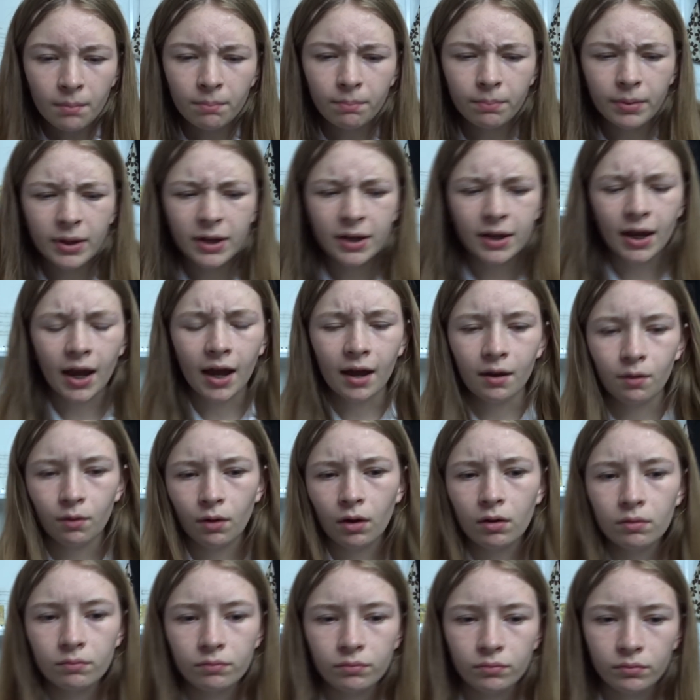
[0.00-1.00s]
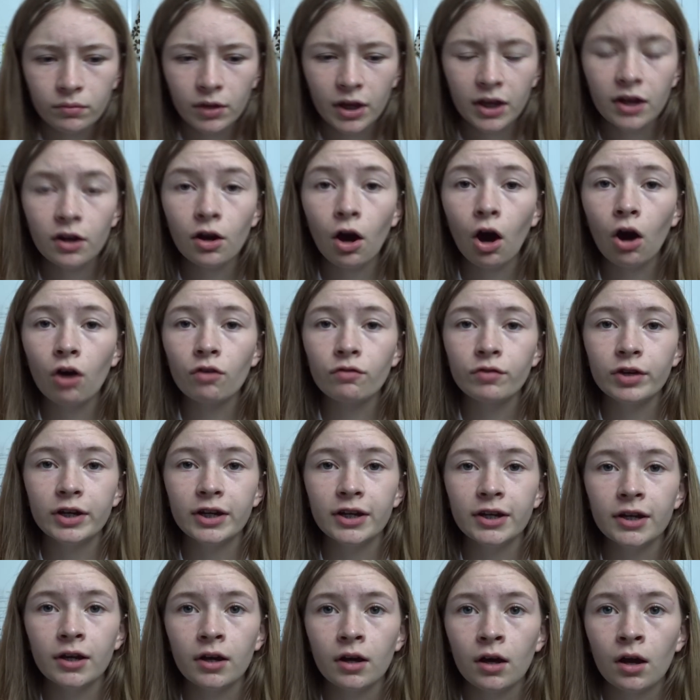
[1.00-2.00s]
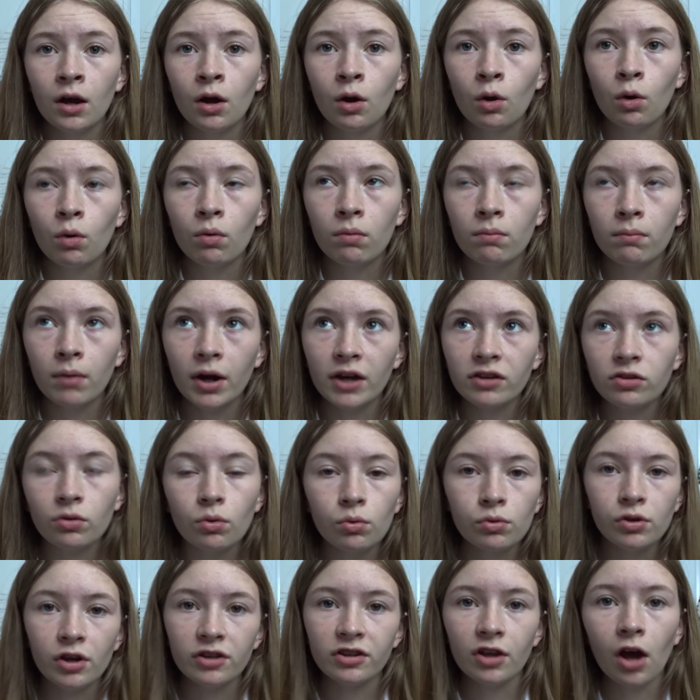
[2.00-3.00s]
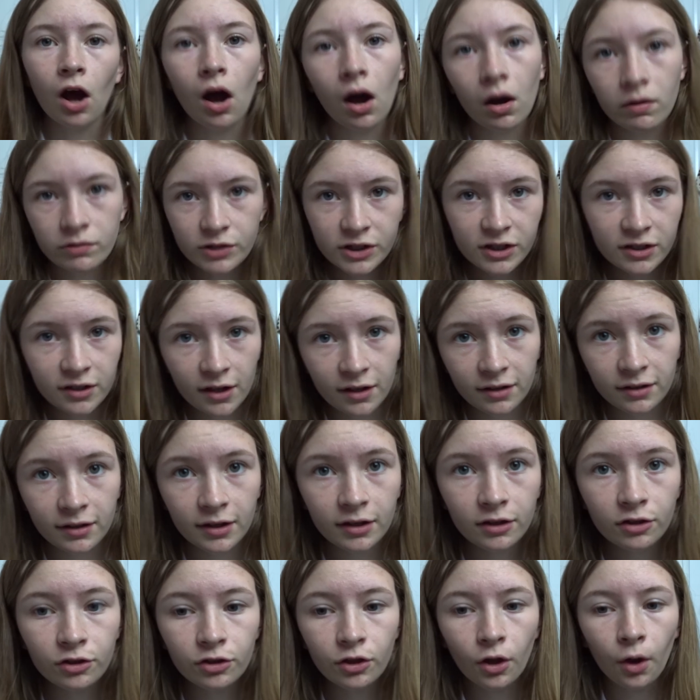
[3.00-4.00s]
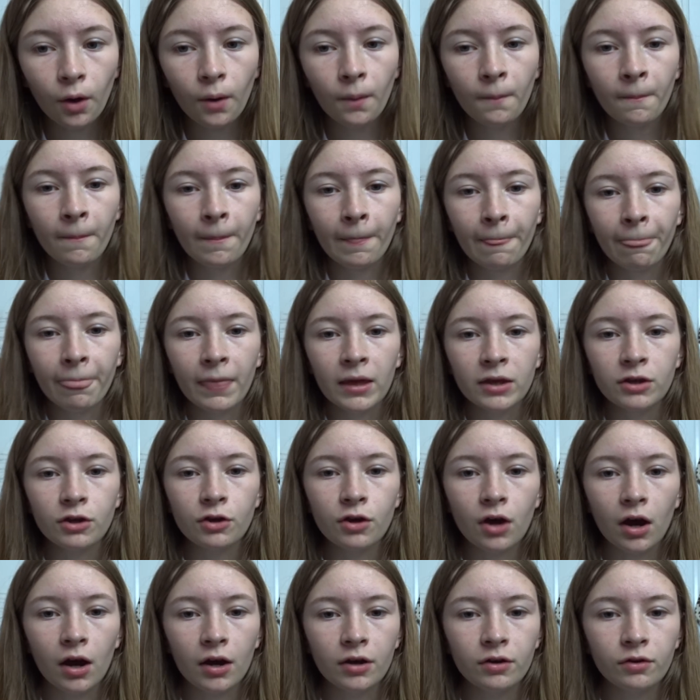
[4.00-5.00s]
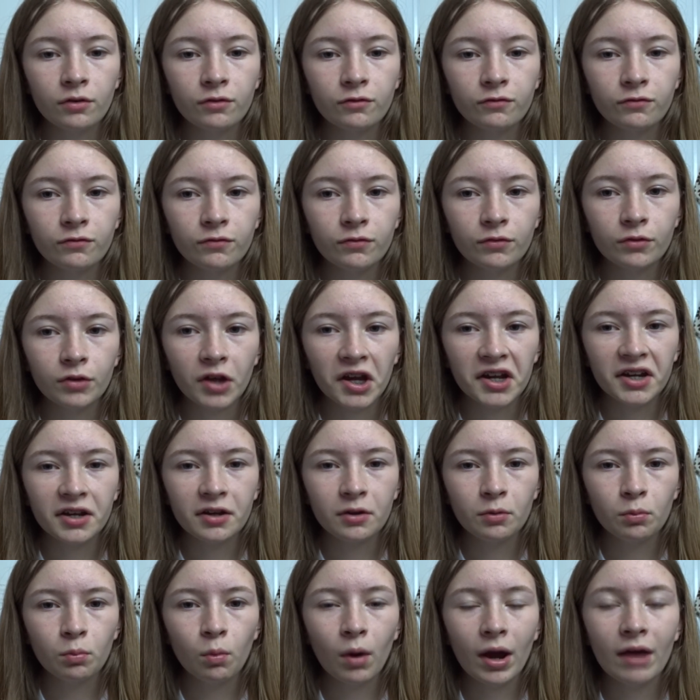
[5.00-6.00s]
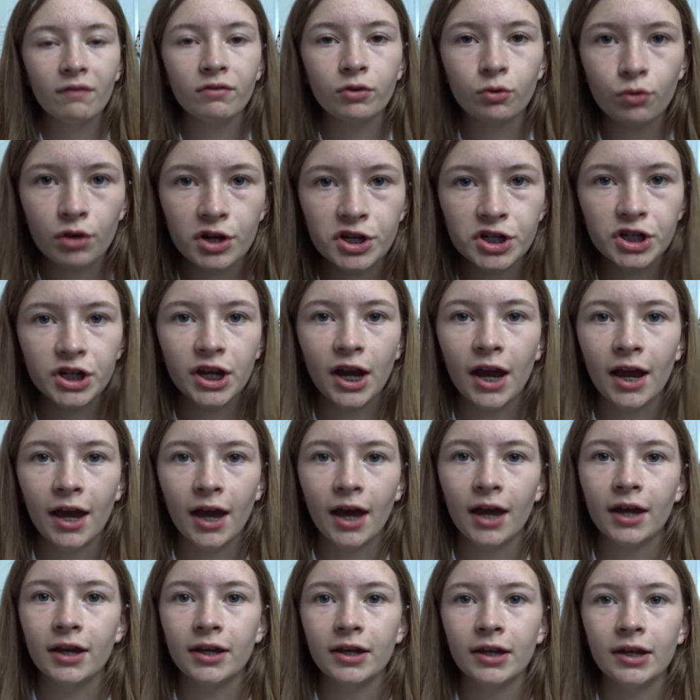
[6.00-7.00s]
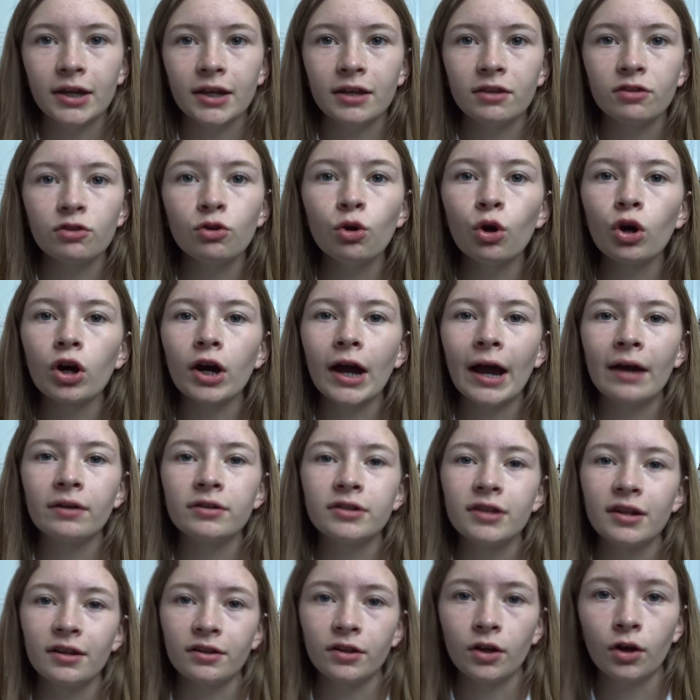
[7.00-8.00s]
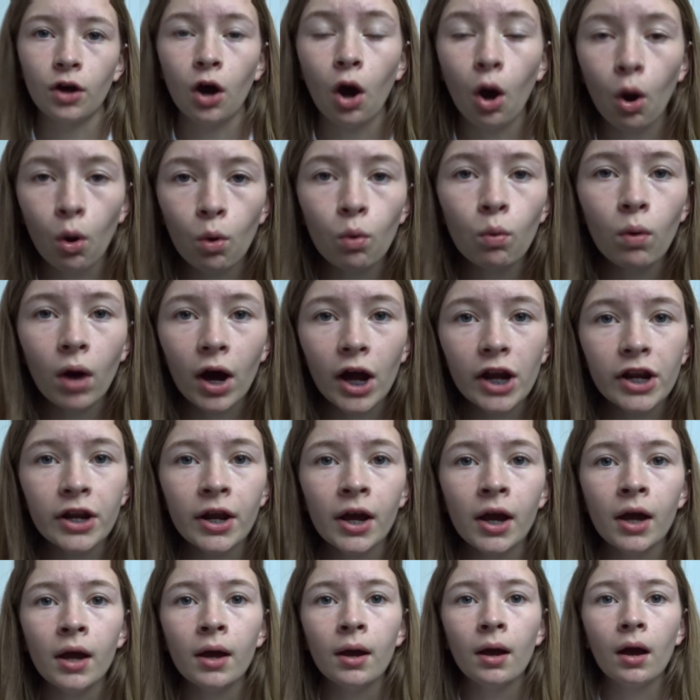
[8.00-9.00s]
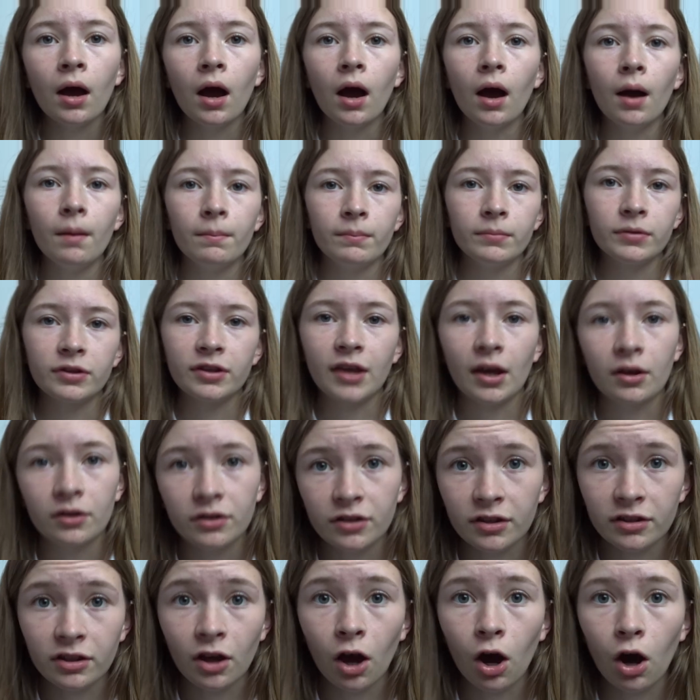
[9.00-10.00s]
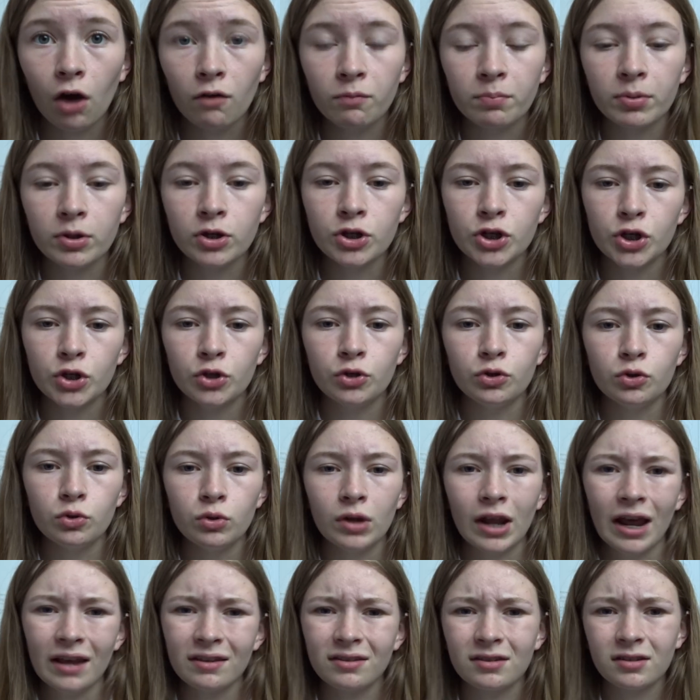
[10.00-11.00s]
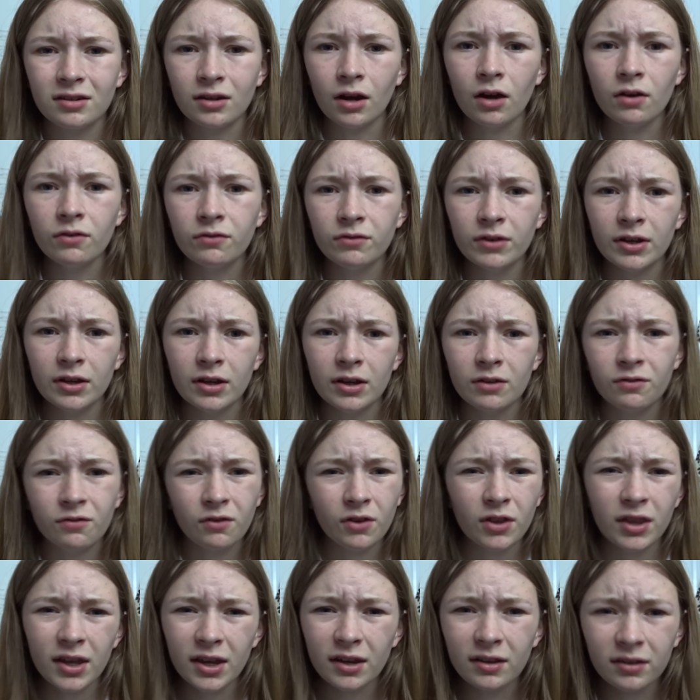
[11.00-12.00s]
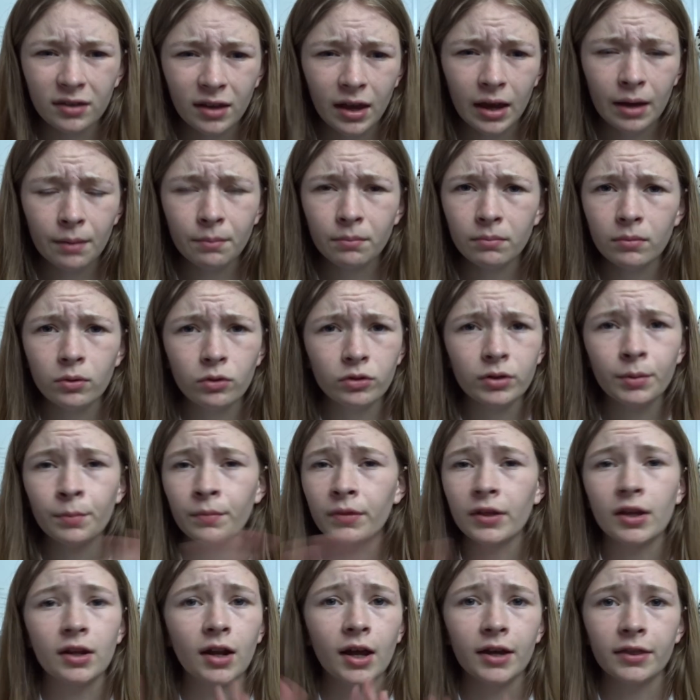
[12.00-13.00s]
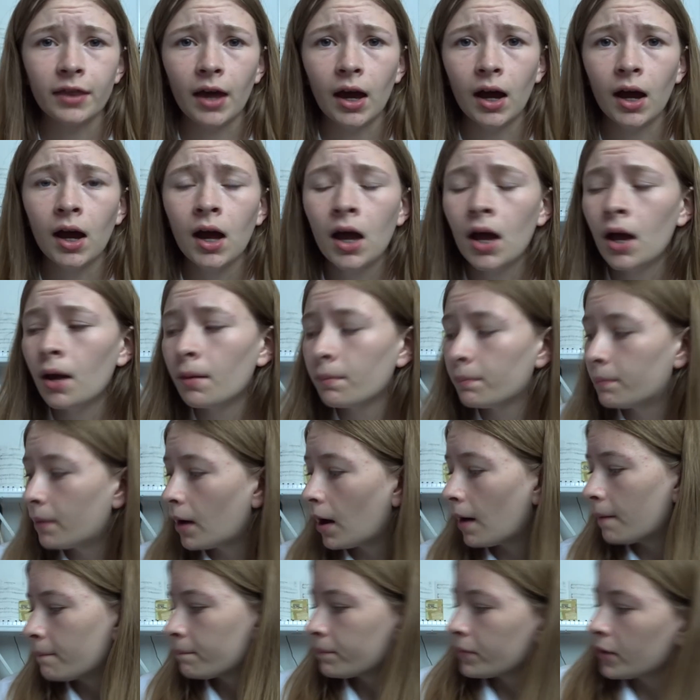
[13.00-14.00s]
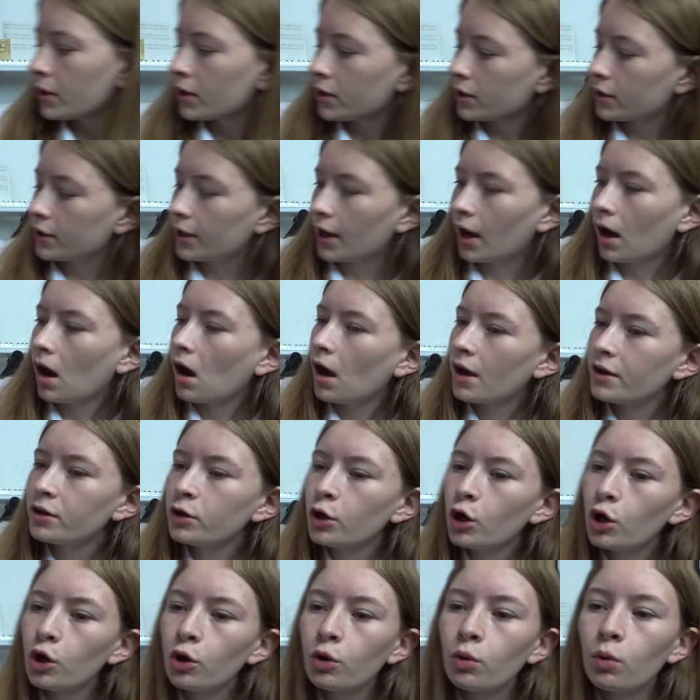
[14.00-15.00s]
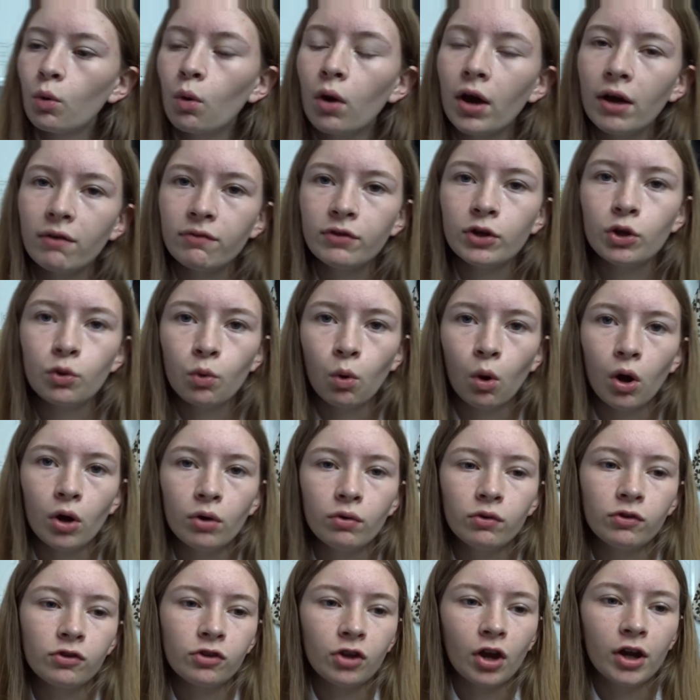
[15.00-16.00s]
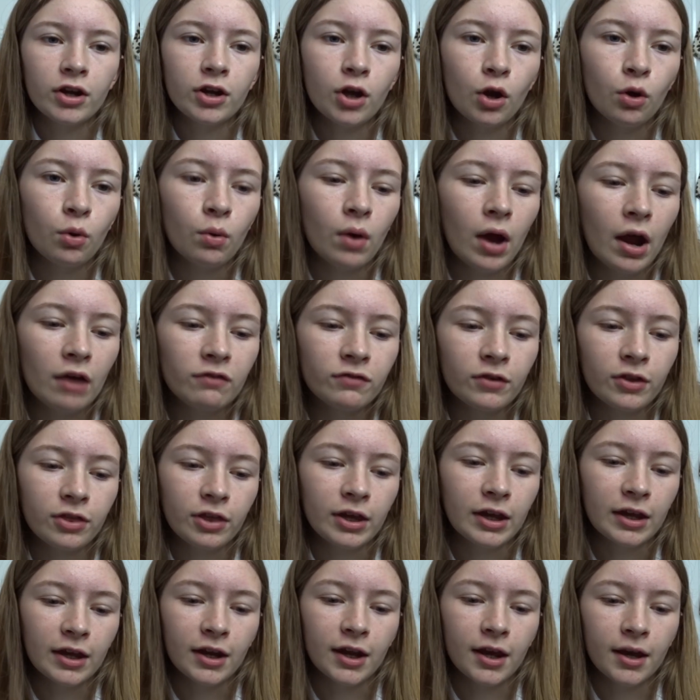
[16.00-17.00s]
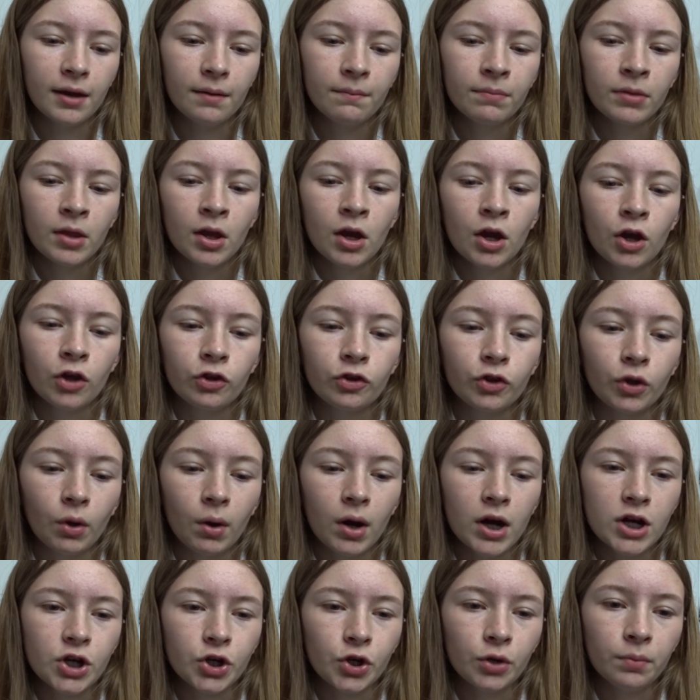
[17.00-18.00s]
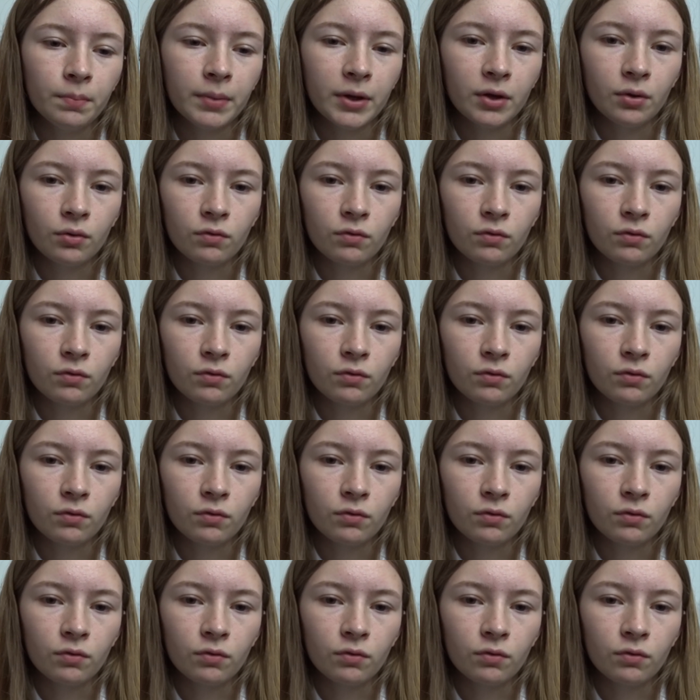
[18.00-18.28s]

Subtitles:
yeah, in RE, my school does a half GCSE, so you kind of, like, whatever grade you get, it's not counted as a whole one, it's counted as half because you do less stuff for the exam or something like that. But yeah, I know quite a few quotes, I know everything in it, so I should be